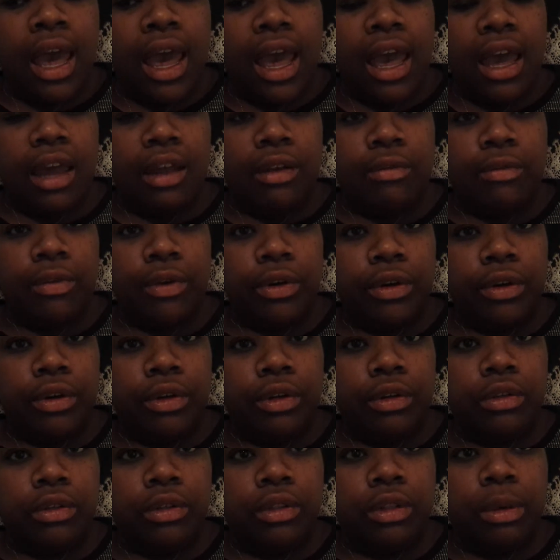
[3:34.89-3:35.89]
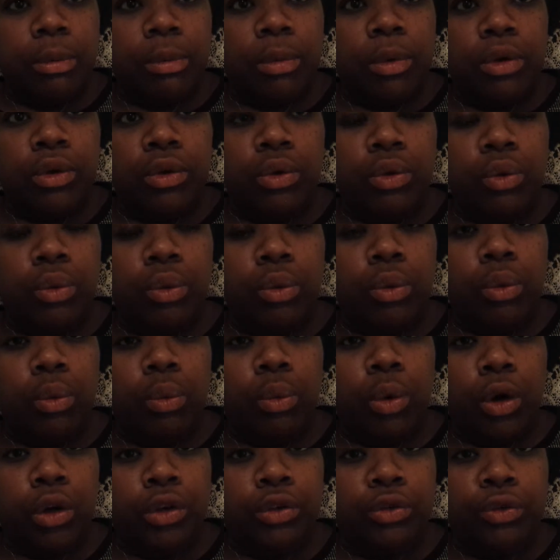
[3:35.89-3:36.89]
And for someone who
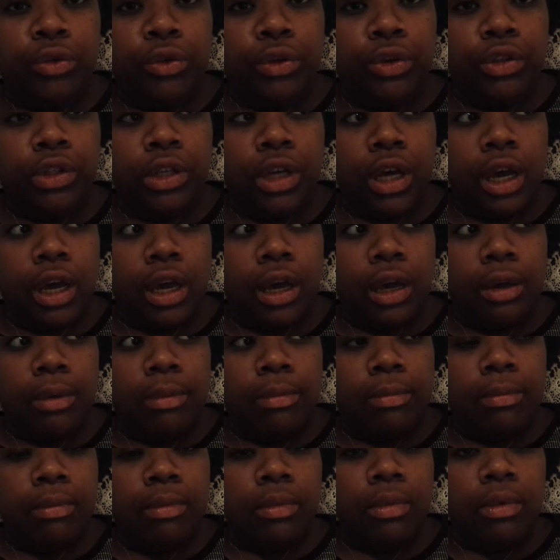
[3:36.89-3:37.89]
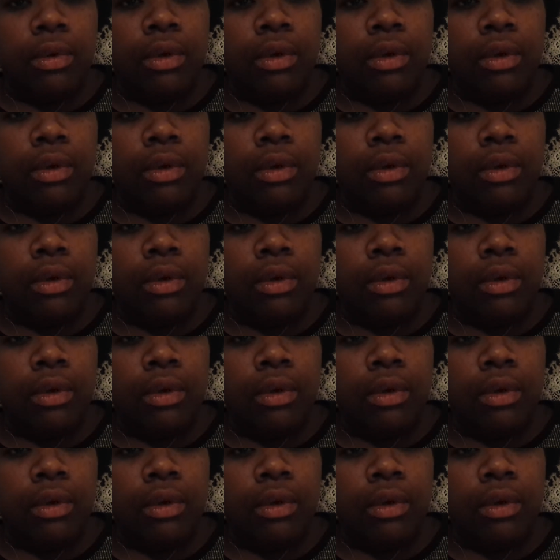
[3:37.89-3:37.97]
works full time